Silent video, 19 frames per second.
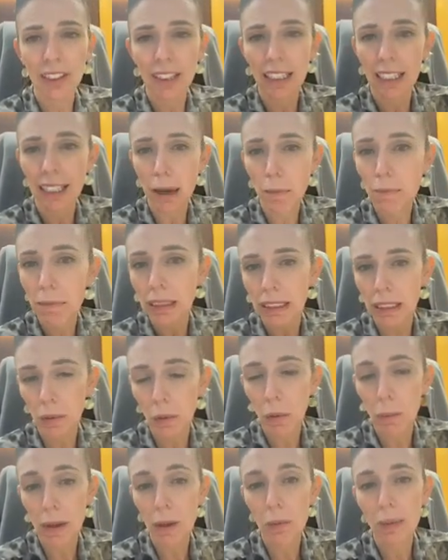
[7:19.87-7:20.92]
the numbers that
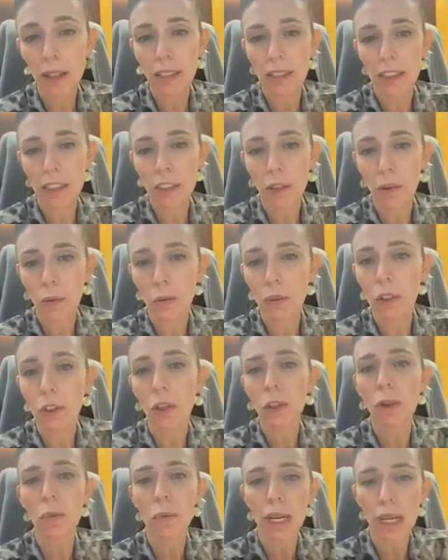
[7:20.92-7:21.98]
will be within schools
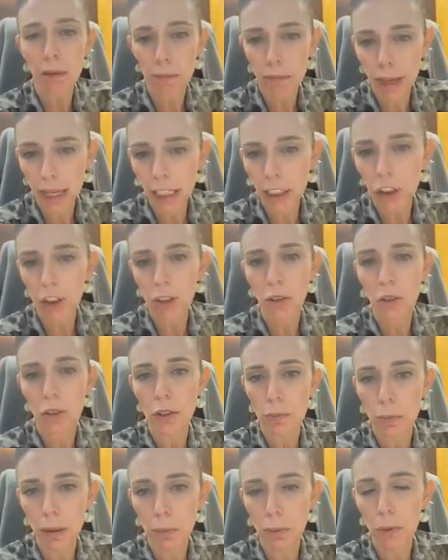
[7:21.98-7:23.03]
so that we can manage
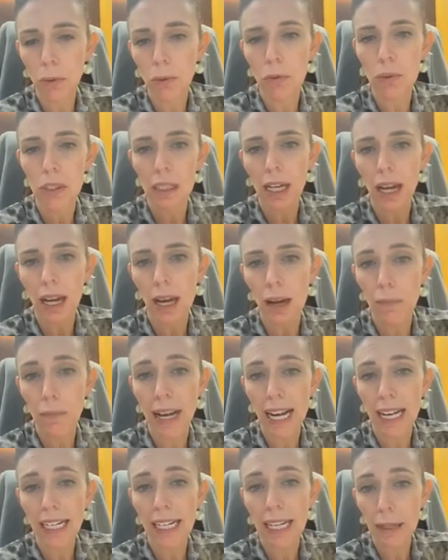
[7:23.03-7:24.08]
those bubbles
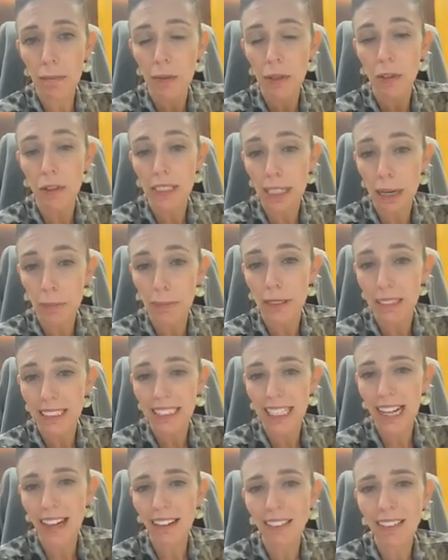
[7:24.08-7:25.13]
and keep those numbers
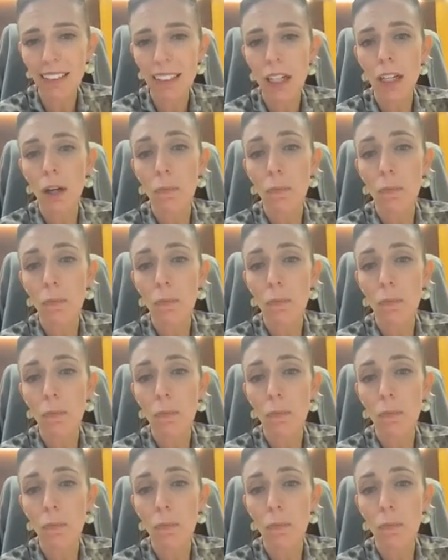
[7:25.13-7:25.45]
down,